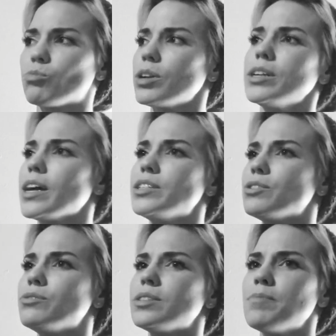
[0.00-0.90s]
What did I
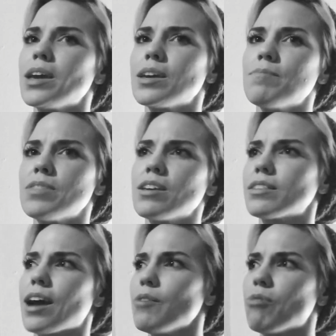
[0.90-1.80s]
do to make him think
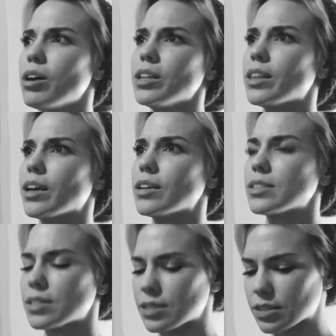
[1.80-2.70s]
that I wanted
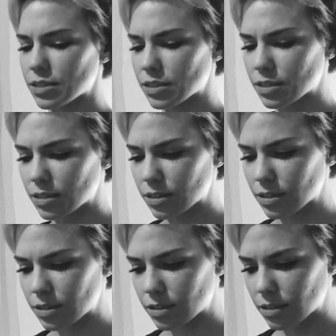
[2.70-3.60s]
this?
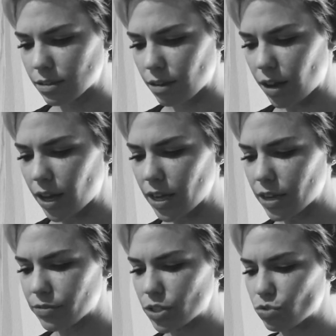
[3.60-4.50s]
I
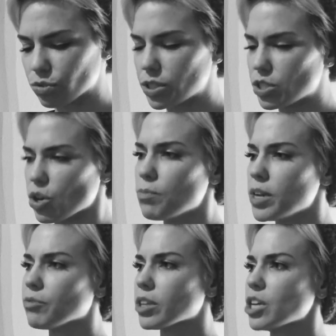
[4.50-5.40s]
have destroyed so
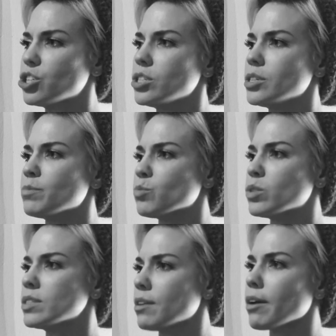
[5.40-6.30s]
many relationships
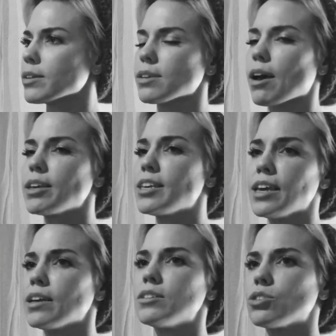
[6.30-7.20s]
with sex. I
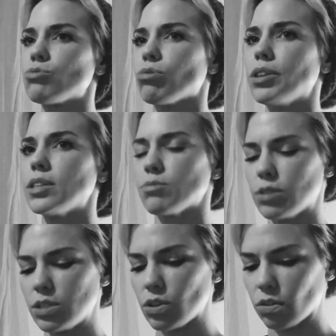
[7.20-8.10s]
can't destroy this
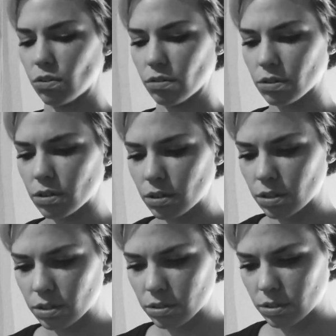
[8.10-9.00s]
one, too.
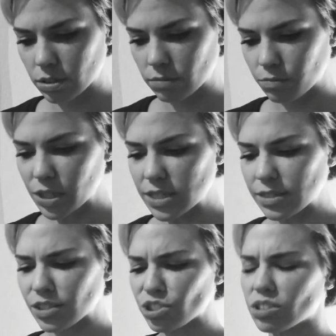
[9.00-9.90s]
But he's
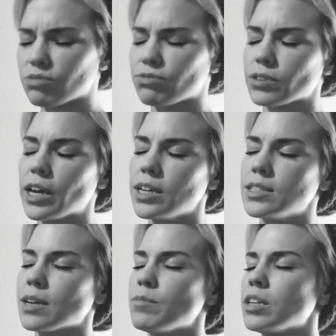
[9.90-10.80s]
such a good
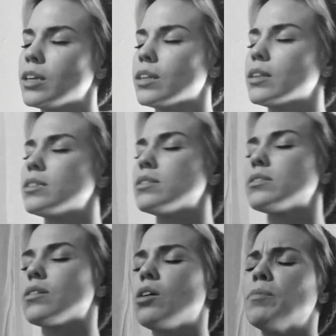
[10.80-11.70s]
friend. I mean, he
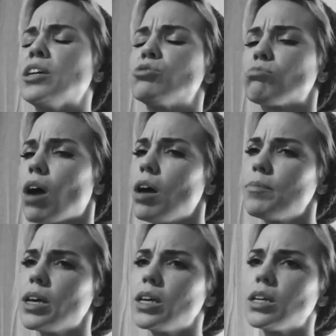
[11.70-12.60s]
listens to all my
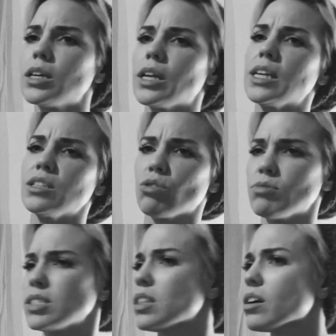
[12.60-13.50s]
drama, and he's
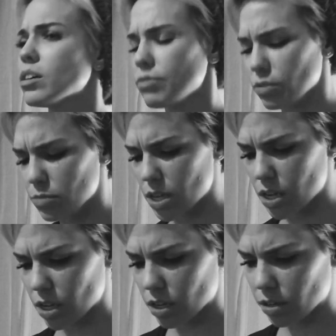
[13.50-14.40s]
always there for
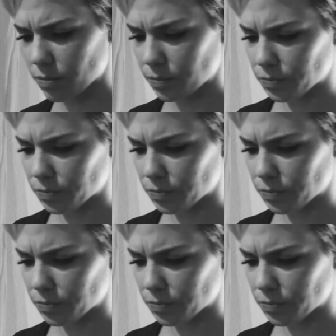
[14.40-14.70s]
me.